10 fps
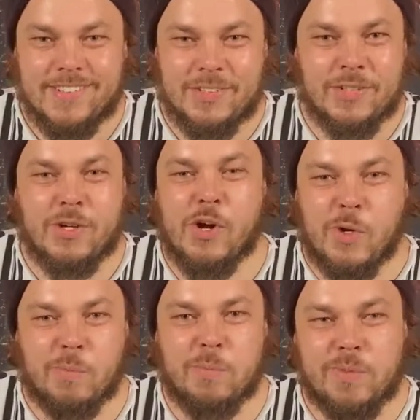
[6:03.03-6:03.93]
know,
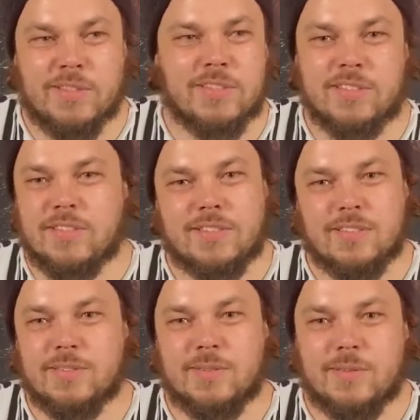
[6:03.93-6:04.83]
hopelessness
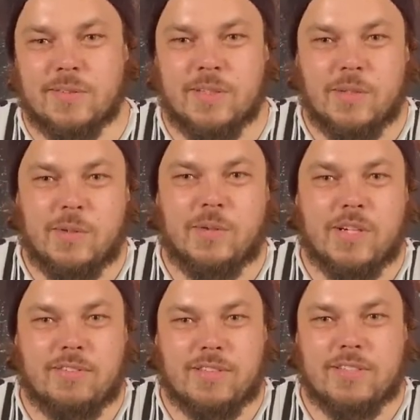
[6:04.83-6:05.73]
or
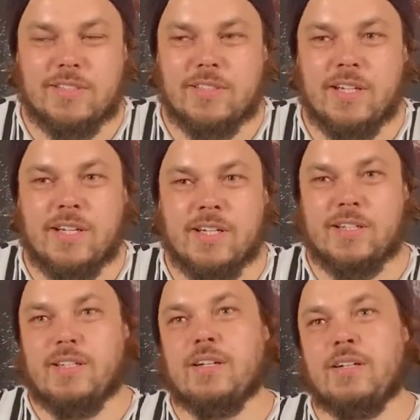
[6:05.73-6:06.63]
whatever. It's
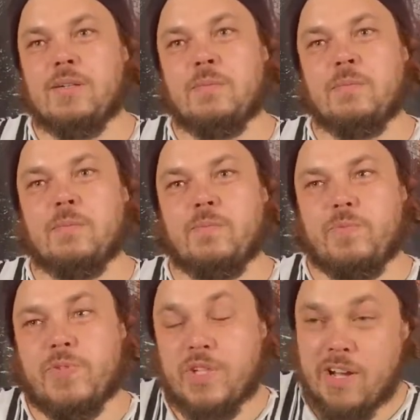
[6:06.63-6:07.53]
like,
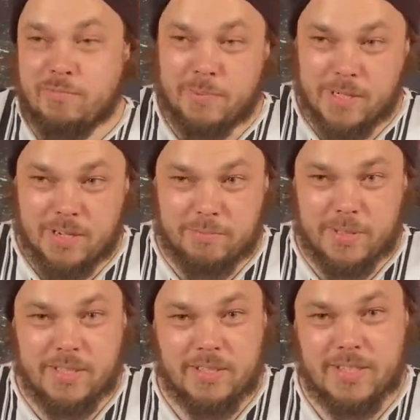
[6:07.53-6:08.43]
so I've
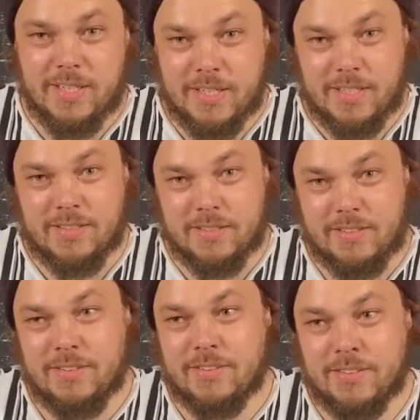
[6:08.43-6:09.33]
been there,
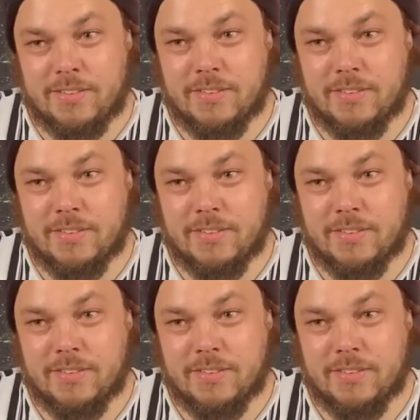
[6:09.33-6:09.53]
you know.